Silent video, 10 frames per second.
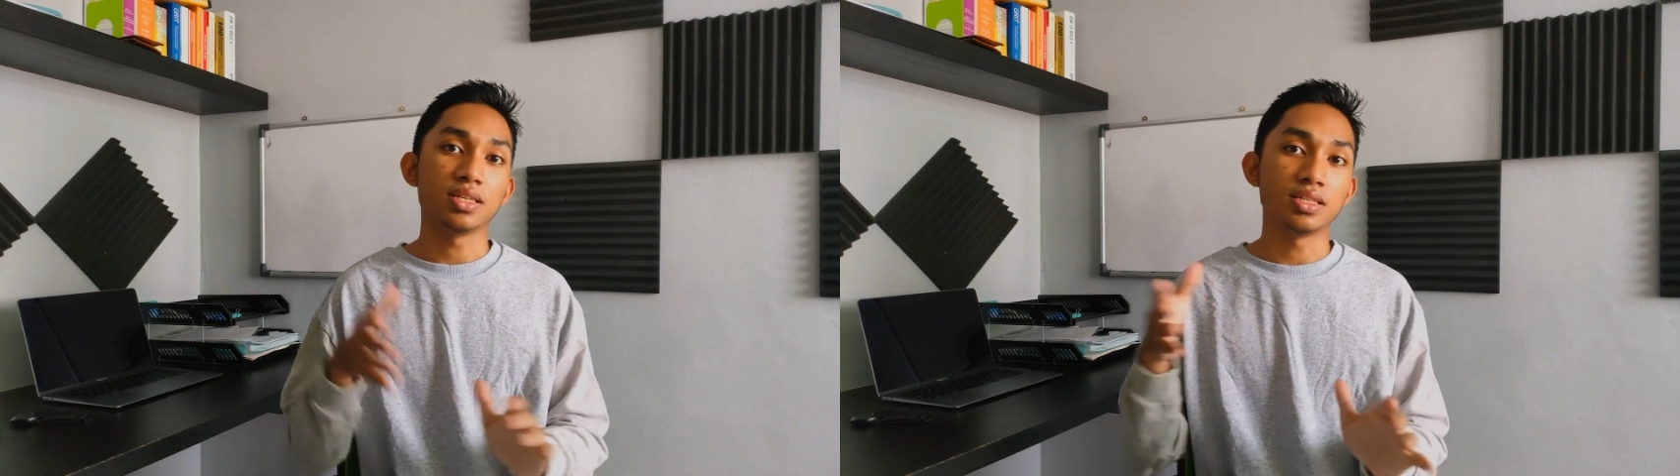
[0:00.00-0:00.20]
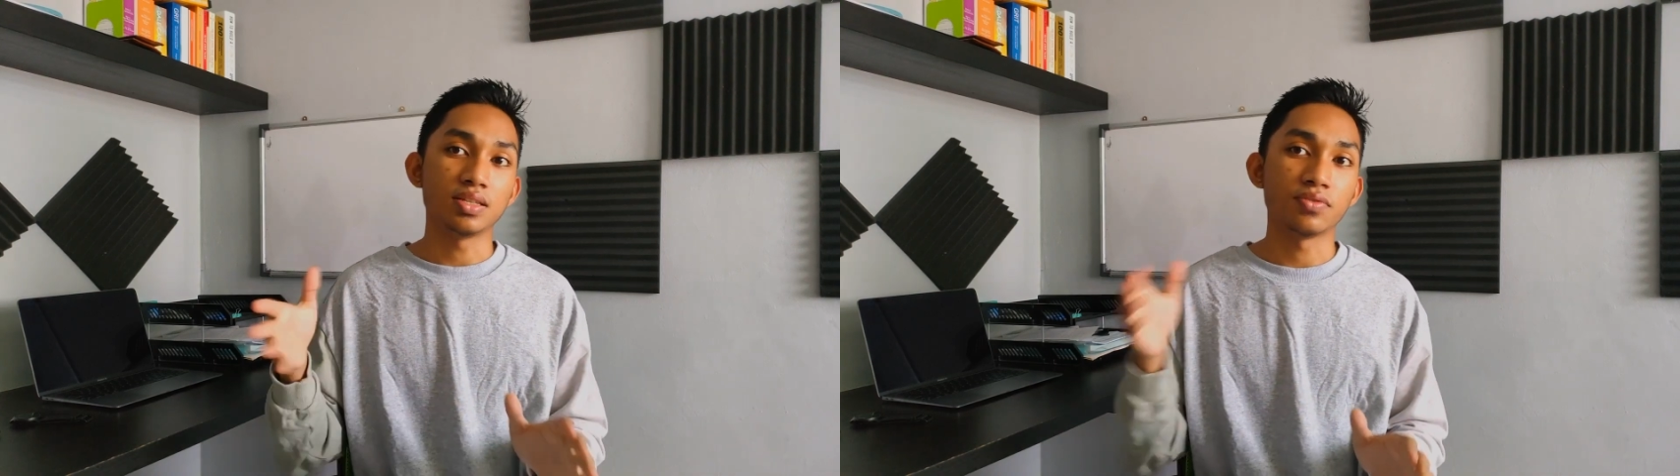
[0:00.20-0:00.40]

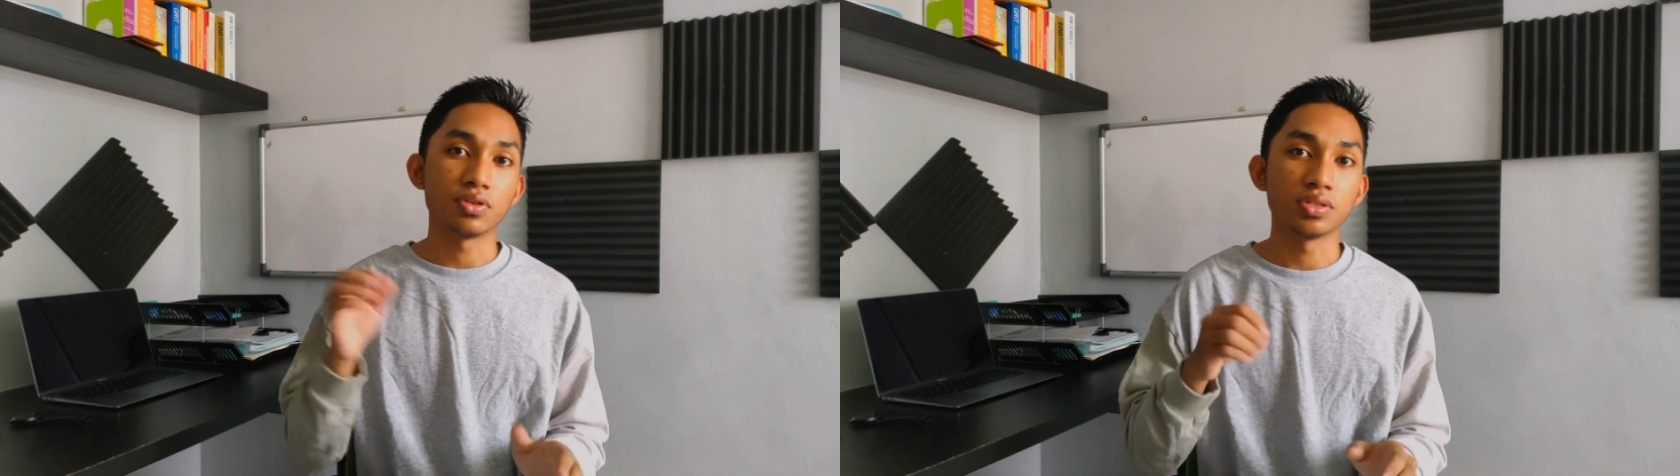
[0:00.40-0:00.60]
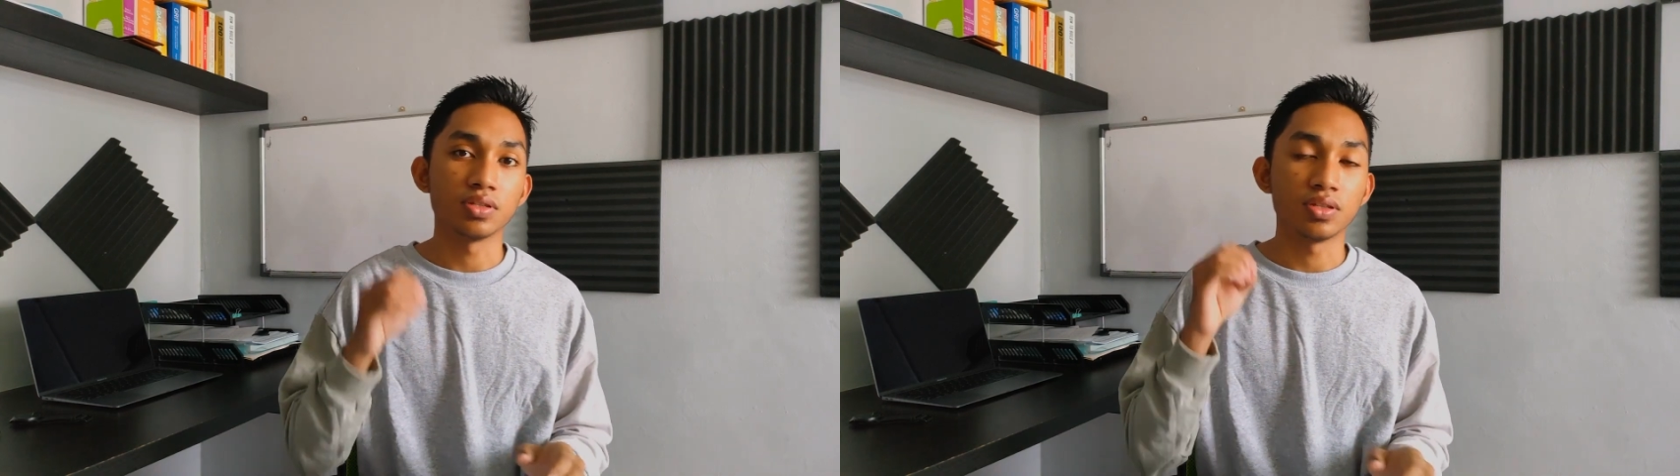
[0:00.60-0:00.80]
easy for
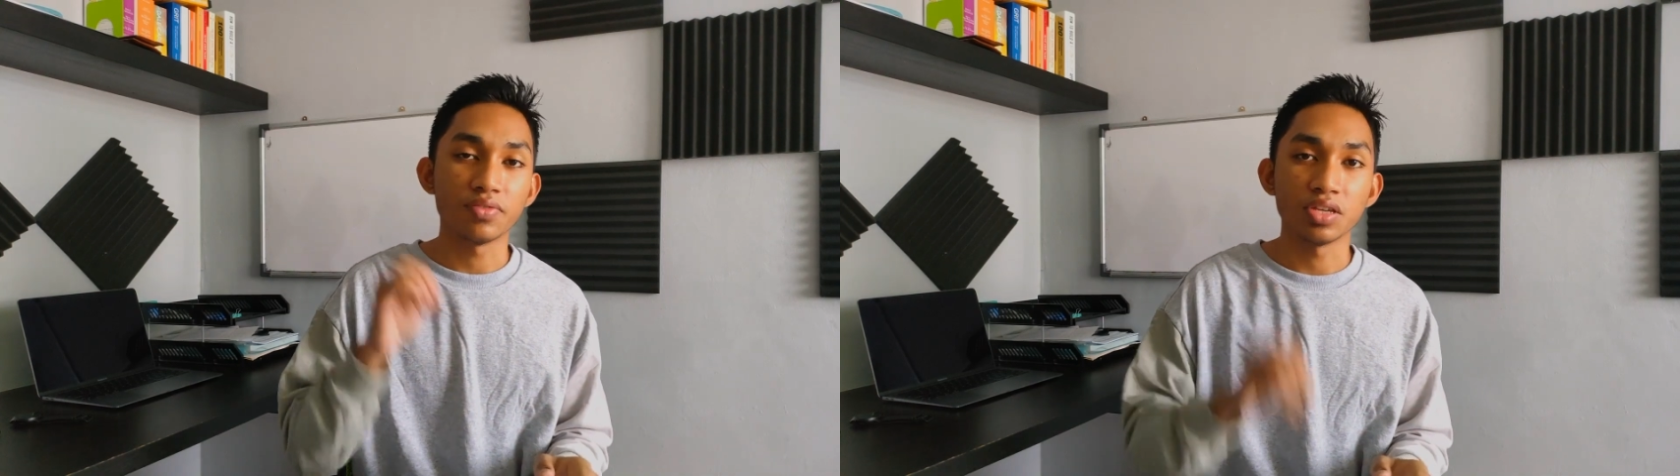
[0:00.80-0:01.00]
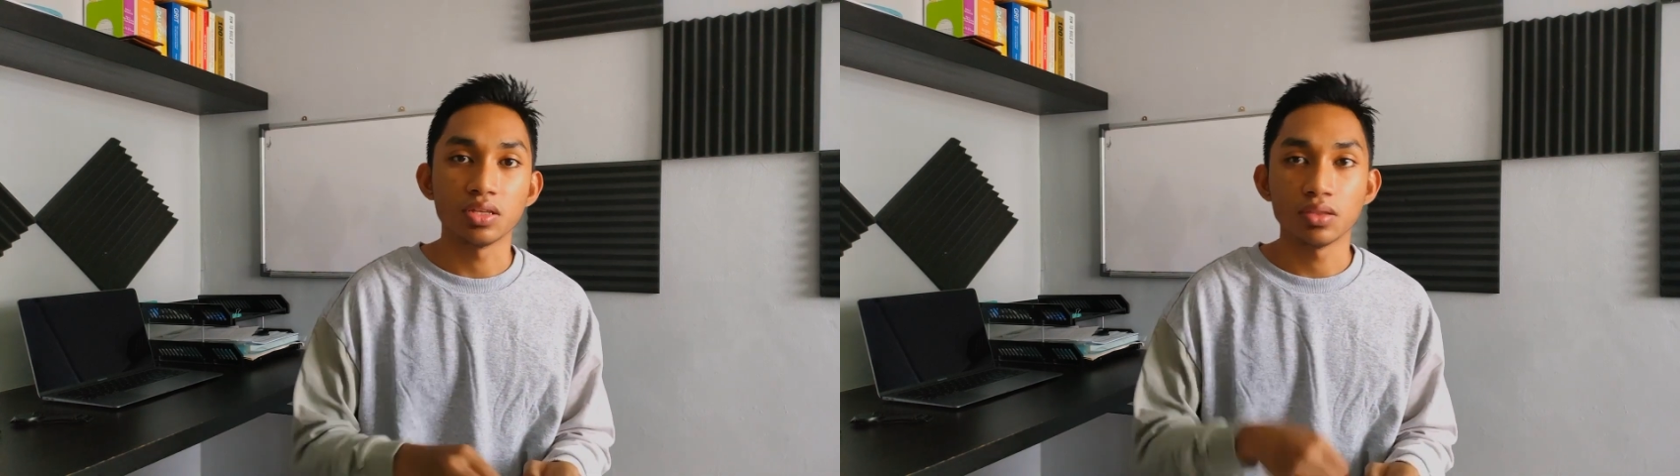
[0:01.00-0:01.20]
us to
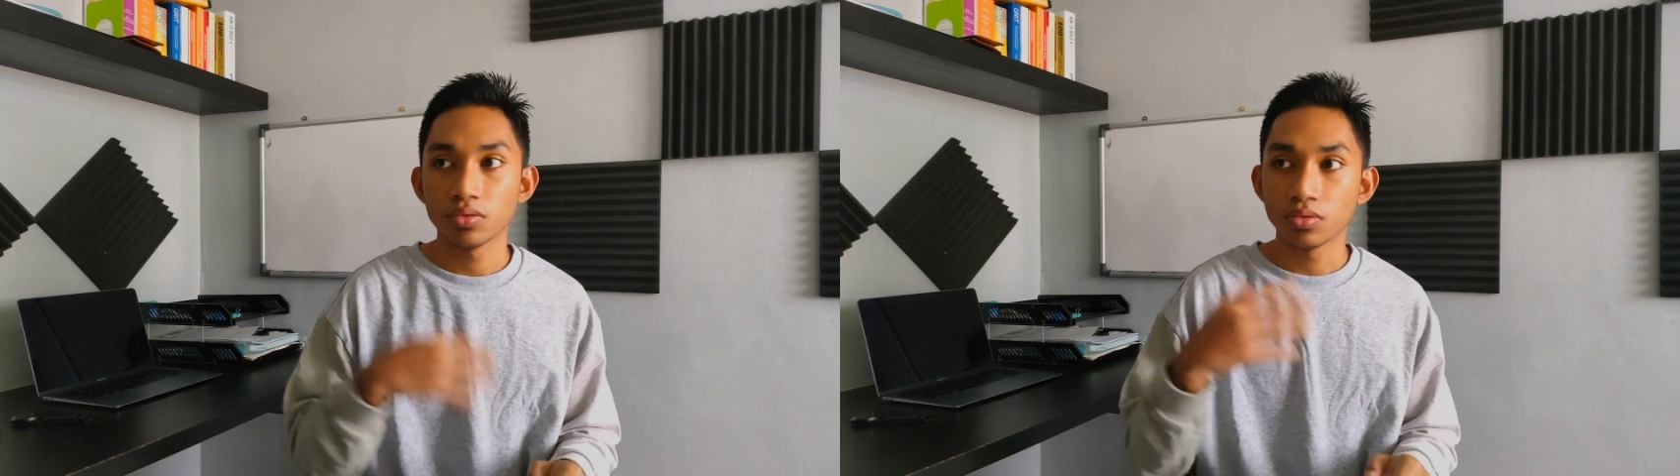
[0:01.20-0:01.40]
navigate.